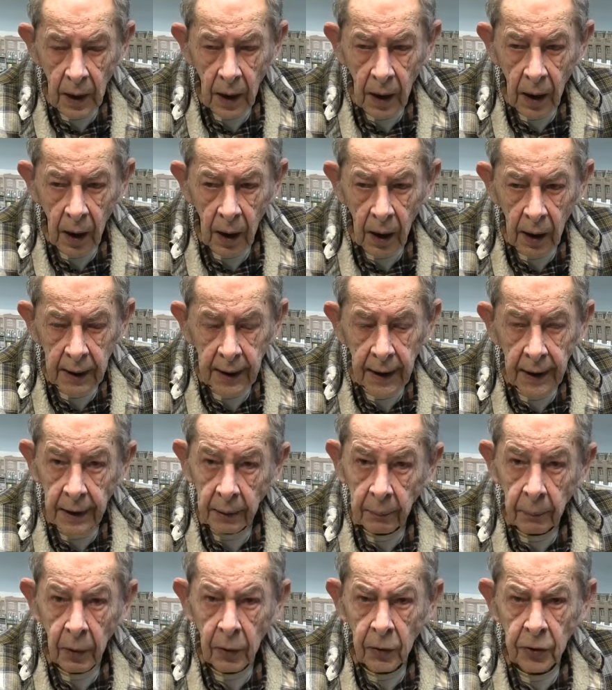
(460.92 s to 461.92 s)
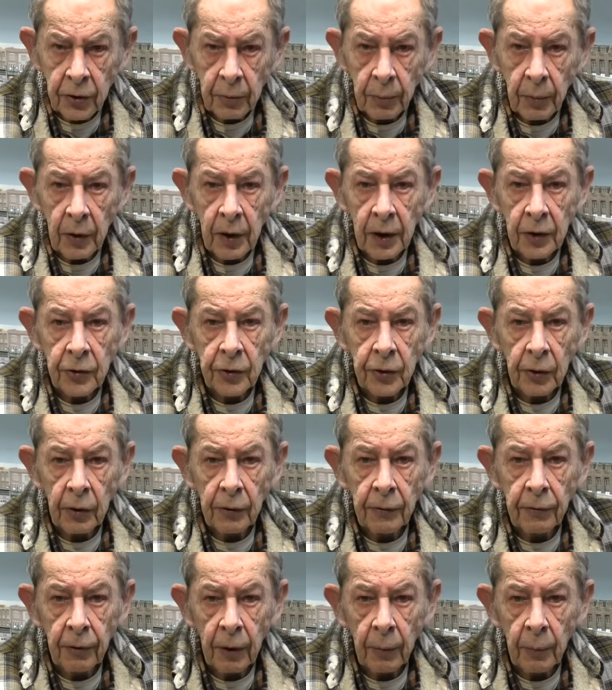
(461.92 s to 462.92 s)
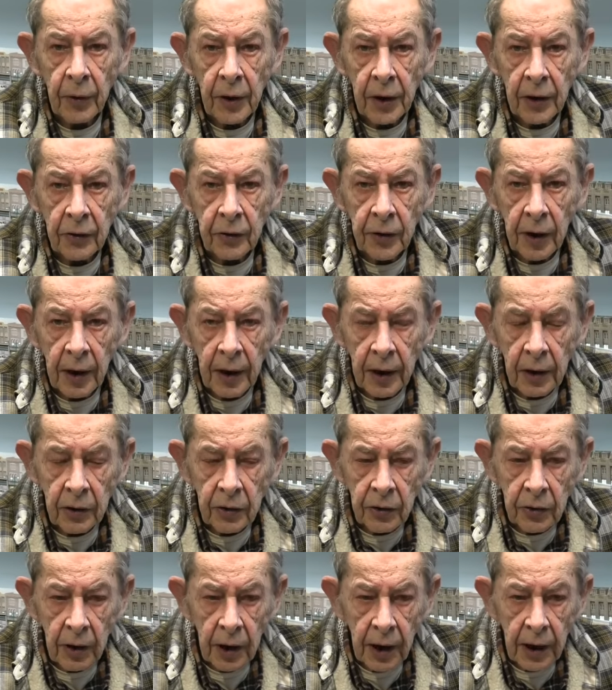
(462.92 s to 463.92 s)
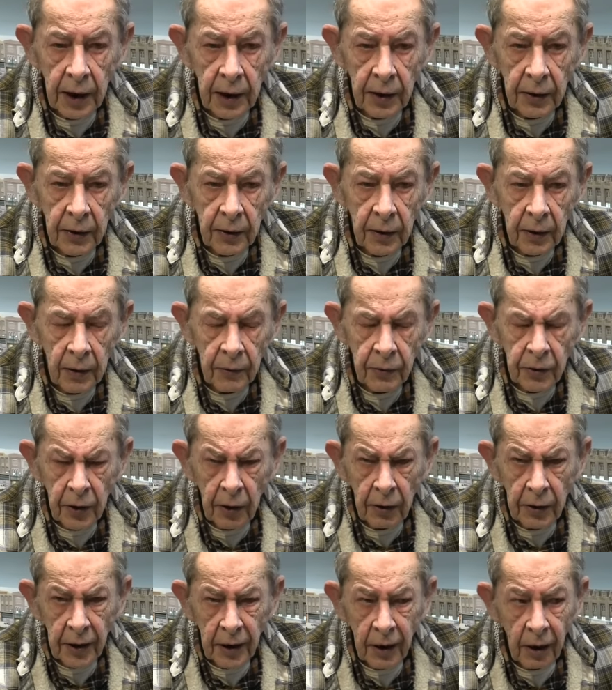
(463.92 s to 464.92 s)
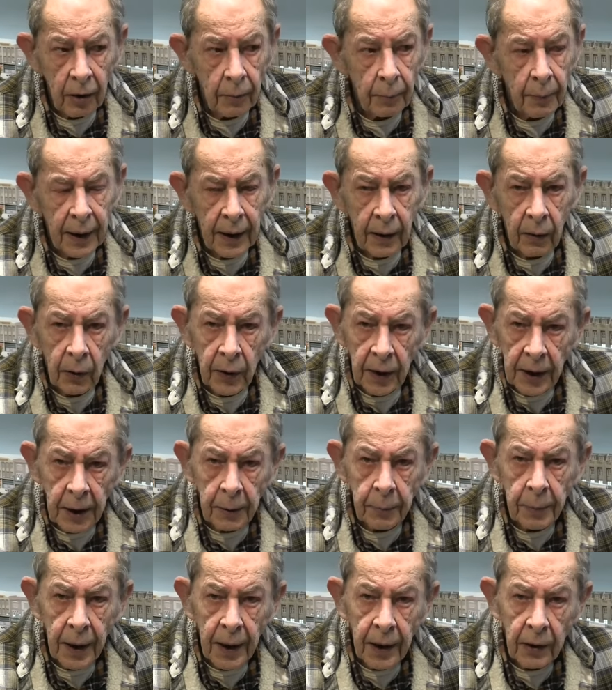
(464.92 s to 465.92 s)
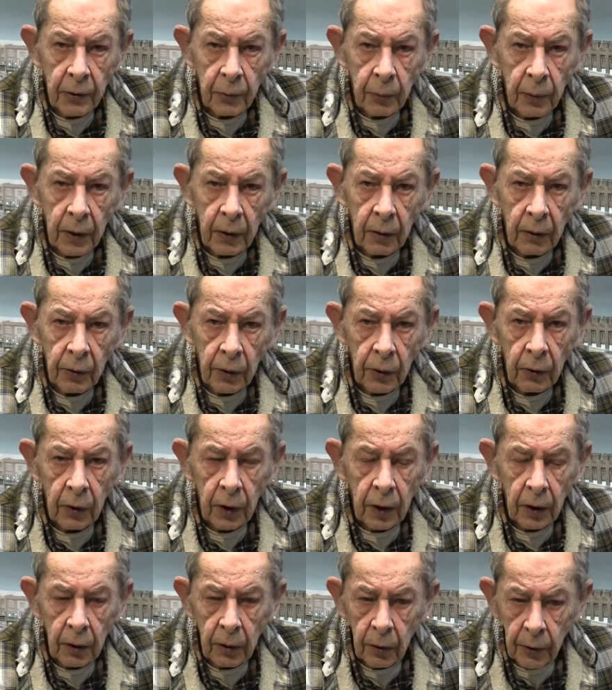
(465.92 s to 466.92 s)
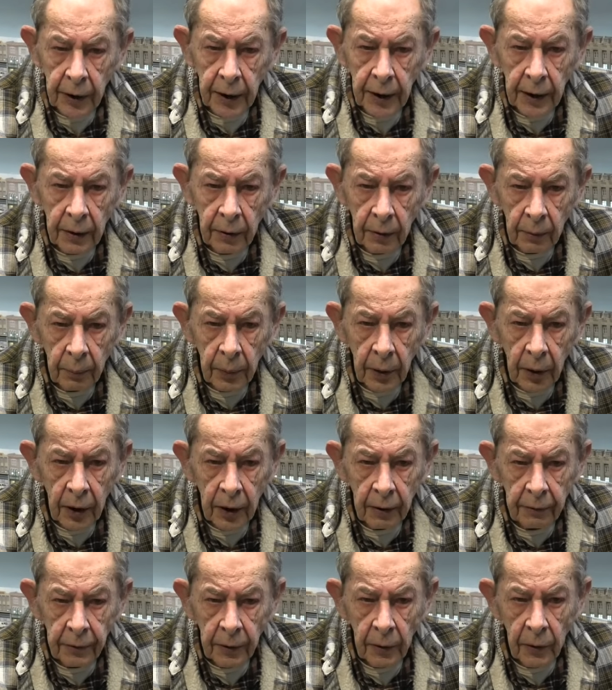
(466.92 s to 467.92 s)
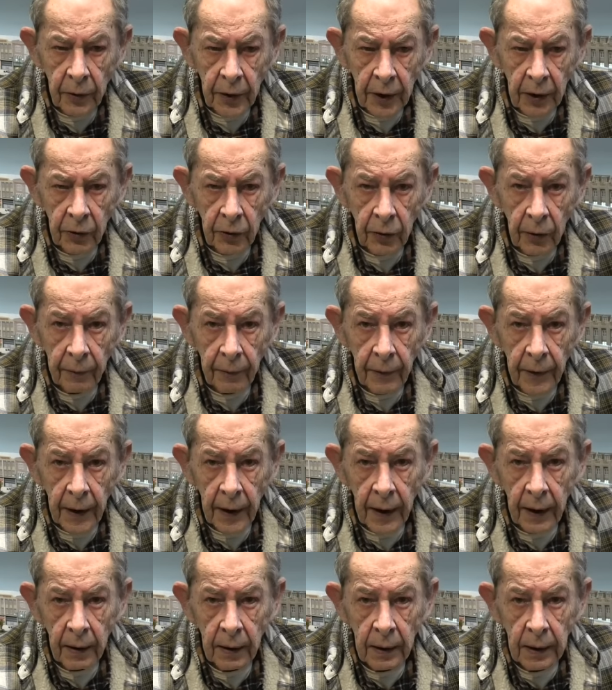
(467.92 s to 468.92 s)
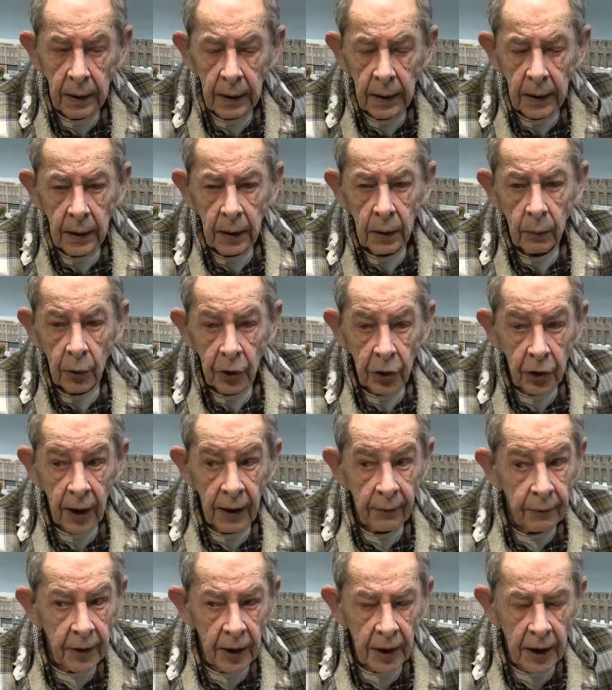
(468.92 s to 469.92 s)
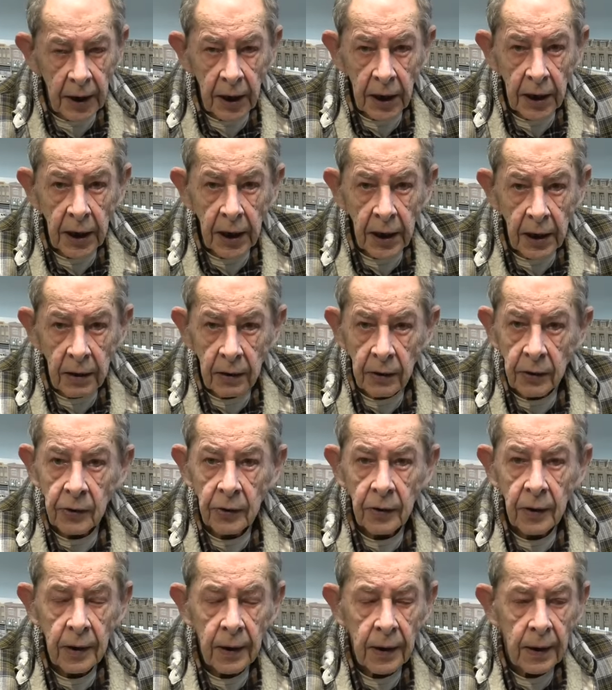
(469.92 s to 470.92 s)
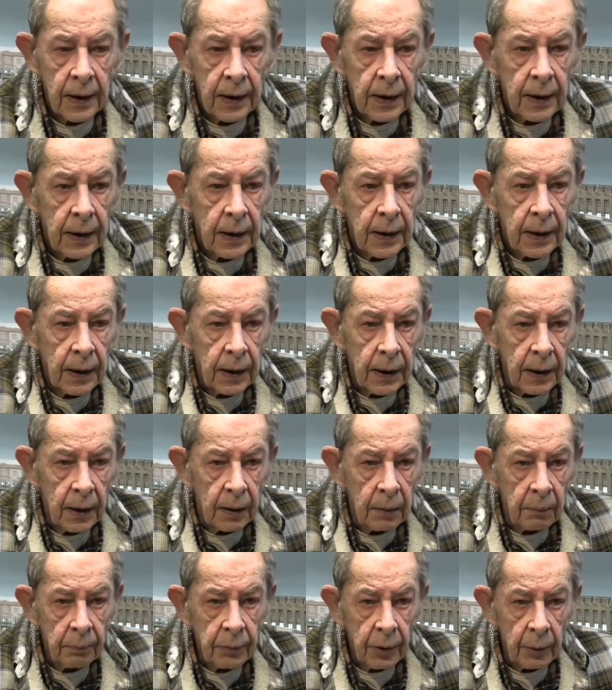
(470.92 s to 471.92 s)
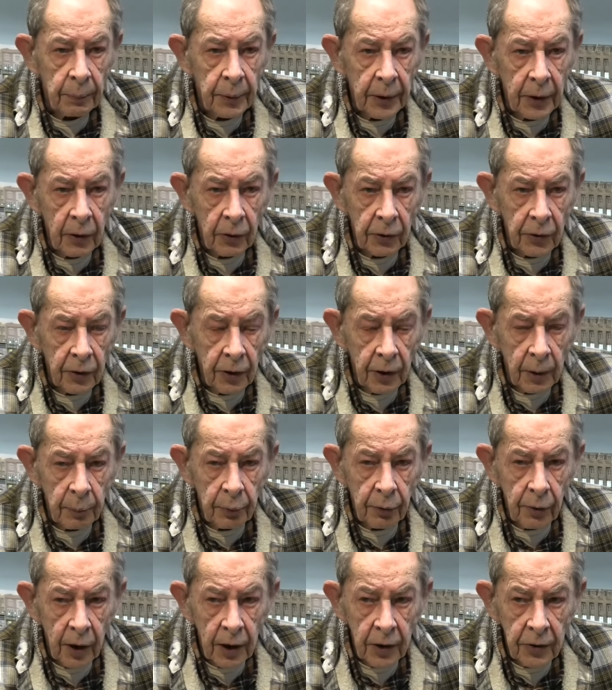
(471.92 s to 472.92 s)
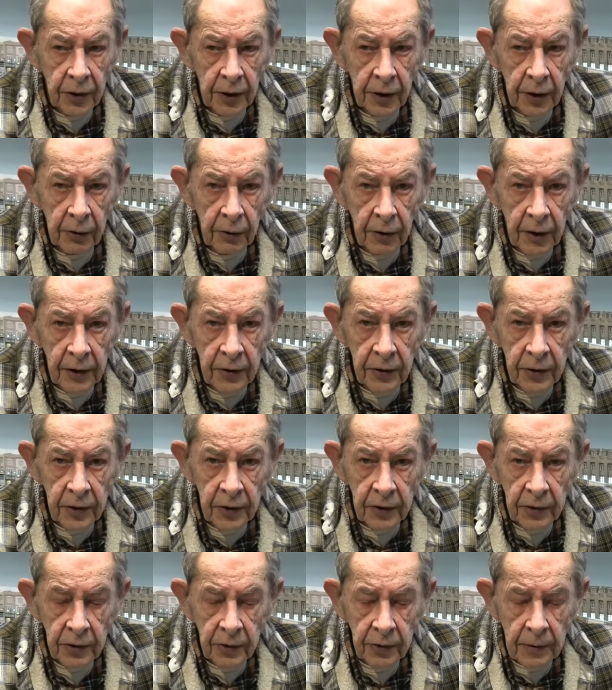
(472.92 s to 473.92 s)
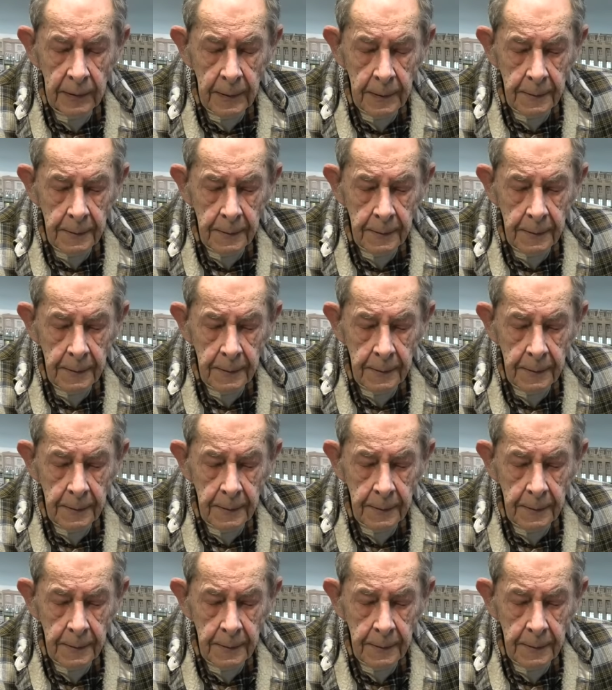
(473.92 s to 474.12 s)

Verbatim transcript: uh, getting most of my stock from these days and I've started going back on eBay as well and looking and buying a few things off there which I haven't done in years. Um, but because of the price increases,